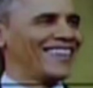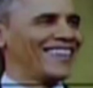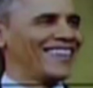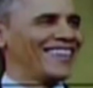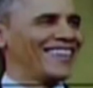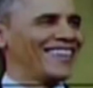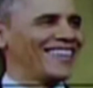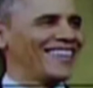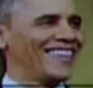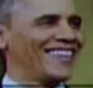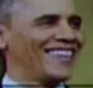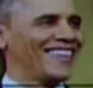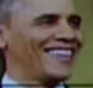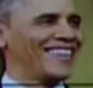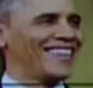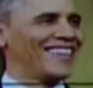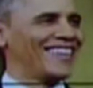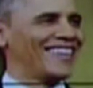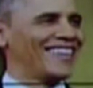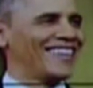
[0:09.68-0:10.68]

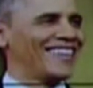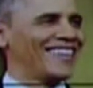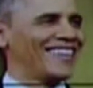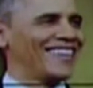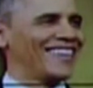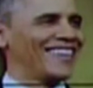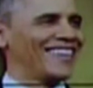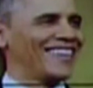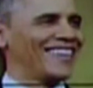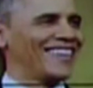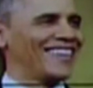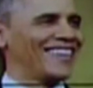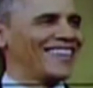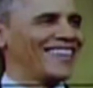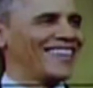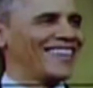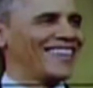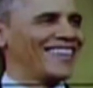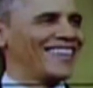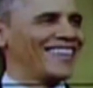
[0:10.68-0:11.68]

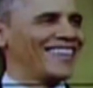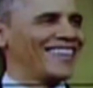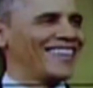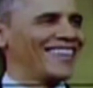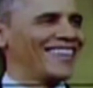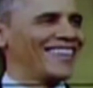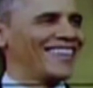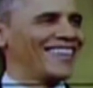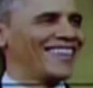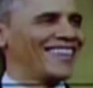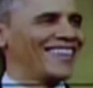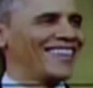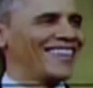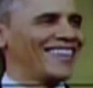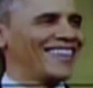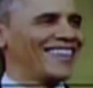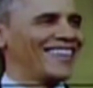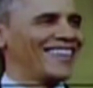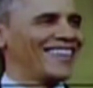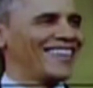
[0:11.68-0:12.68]

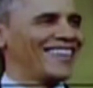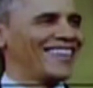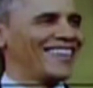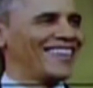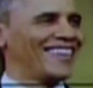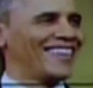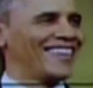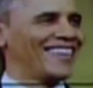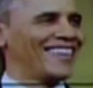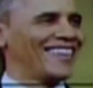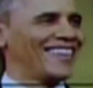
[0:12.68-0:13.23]
No words are spoken by the person on screen.